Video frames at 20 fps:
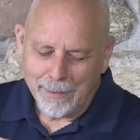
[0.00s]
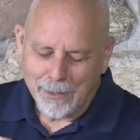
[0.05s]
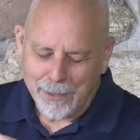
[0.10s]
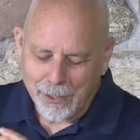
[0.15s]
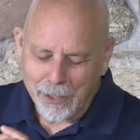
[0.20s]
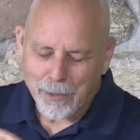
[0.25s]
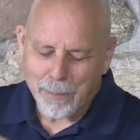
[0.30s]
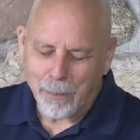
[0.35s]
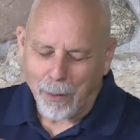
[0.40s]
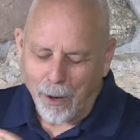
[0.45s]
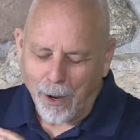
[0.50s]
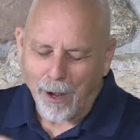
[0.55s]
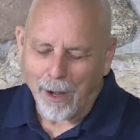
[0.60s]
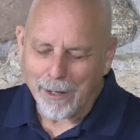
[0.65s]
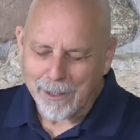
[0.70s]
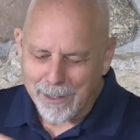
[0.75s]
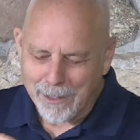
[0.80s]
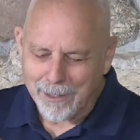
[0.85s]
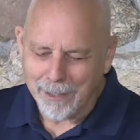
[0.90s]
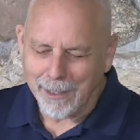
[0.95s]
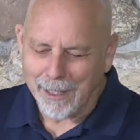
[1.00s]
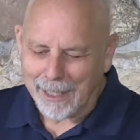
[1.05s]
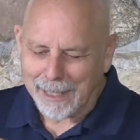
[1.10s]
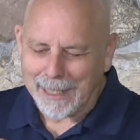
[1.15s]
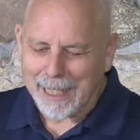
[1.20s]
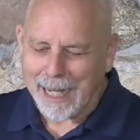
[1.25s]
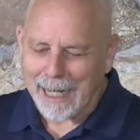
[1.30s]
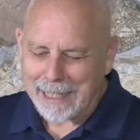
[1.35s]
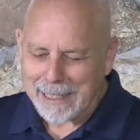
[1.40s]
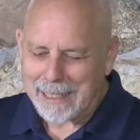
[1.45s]
Just pause and
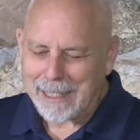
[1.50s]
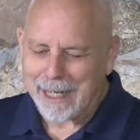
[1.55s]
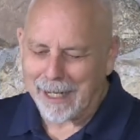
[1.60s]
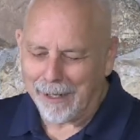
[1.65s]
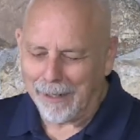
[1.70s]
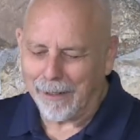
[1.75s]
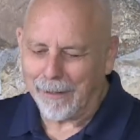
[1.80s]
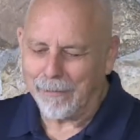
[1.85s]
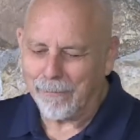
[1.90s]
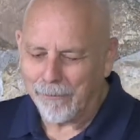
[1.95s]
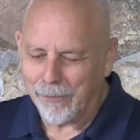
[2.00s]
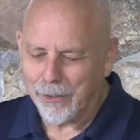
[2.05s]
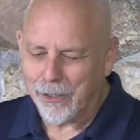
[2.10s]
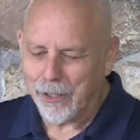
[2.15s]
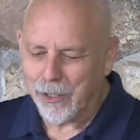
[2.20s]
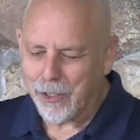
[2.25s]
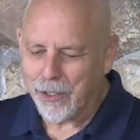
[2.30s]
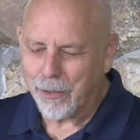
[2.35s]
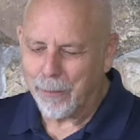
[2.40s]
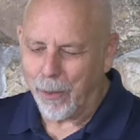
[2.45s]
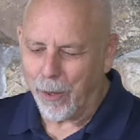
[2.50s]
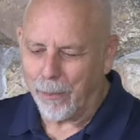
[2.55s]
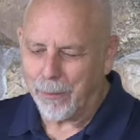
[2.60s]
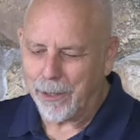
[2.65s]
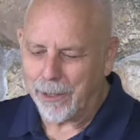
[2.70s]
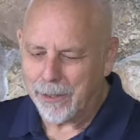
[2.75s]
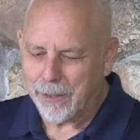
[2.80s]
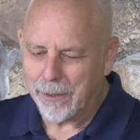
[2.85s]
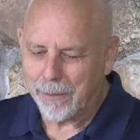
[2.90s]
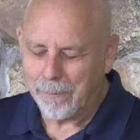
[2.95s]
let that settle in for just a
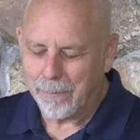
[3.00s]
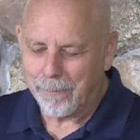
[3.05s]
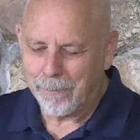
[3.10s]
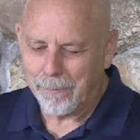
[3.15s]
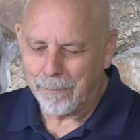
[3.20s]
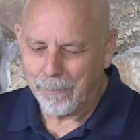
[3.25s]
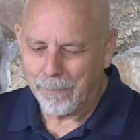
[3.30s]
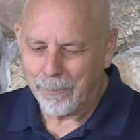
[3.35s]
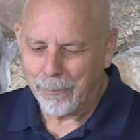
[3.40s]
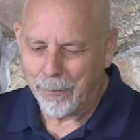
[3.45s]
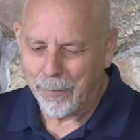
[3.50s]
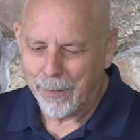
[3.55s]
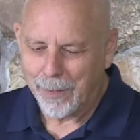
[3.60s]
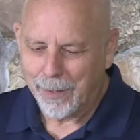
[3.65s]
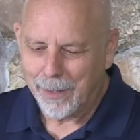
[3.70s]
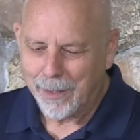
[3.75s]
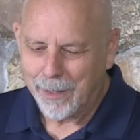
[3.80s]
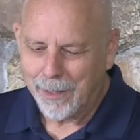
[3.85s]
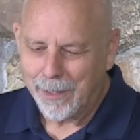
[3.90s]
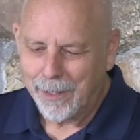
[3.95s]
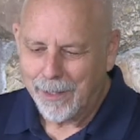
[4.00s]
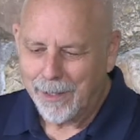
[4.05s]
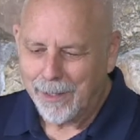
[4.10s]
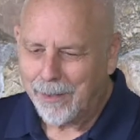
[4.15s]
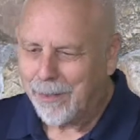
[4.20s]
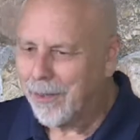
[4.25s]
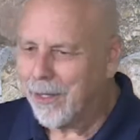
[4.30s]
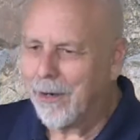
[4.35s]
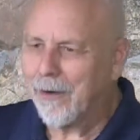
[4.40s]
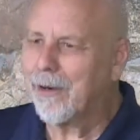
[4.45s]
moment.
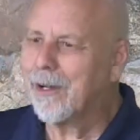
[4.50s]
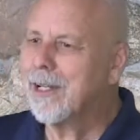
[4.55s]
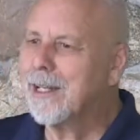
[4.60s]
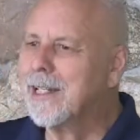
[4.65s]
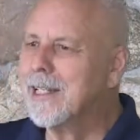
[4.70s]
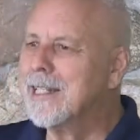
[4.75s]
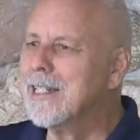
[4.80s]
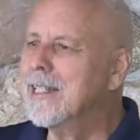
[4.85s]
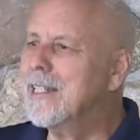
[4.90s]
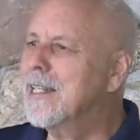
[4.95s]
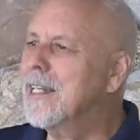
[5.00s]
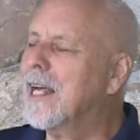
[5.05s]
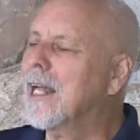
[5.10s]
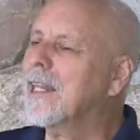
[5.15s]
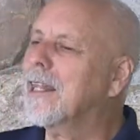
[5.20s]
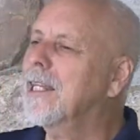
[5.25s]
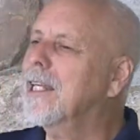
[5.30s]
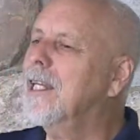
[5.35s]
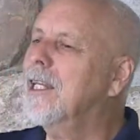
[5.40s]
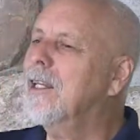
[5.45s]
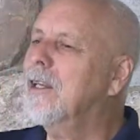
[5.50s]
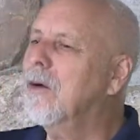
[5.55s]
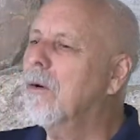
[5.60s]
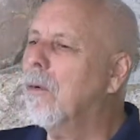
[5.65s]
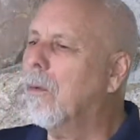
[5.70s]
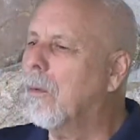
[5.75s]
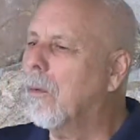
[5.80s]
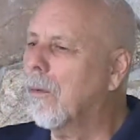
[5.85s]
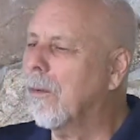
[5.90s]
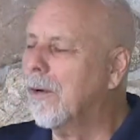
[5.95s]
There is nothing
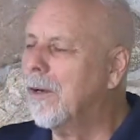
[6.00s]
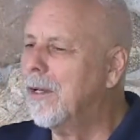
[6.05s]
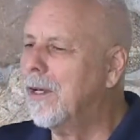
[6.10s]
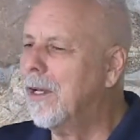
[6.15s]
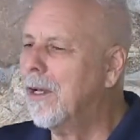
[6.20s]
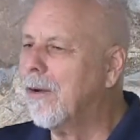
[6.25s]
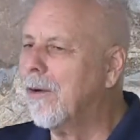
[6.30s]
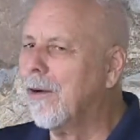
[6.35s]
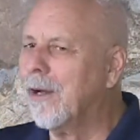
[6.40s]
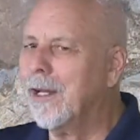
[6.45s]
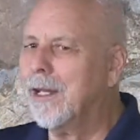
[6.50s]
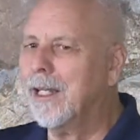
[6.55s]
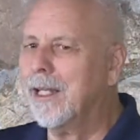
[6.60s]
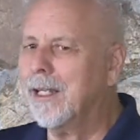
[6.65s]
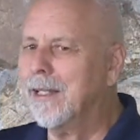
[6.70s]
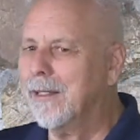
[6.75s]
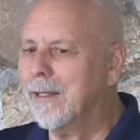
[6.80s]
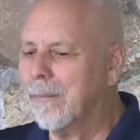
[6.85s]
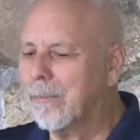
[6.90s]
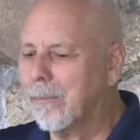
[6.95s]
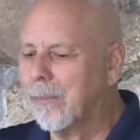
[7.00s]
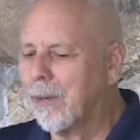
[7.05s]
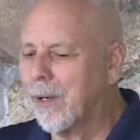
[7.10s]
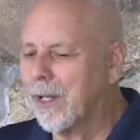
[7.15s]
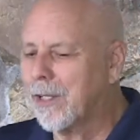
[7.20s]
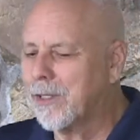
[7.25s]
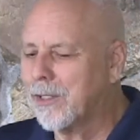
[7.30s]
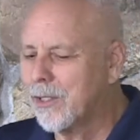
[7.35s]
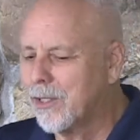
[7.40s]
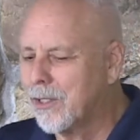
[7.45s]
ordinary in the
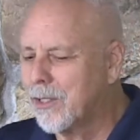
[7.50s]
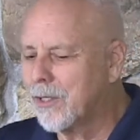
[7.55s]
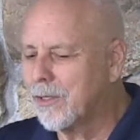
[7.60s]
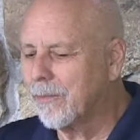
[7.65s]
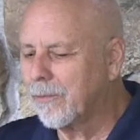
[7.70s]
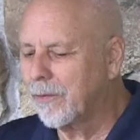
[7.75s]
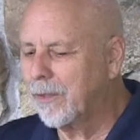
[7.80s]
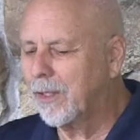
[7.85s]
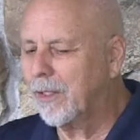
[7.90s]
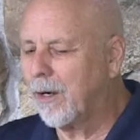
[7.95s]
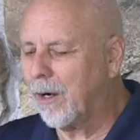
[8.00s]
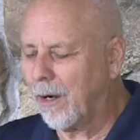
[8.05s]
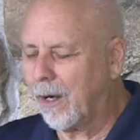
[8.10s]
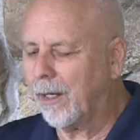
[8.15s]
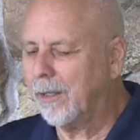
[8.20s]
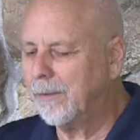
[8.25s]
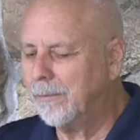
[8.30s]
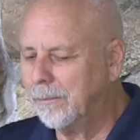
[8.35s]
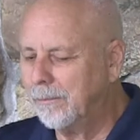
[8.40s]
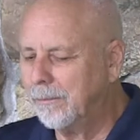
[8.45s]
presence of God.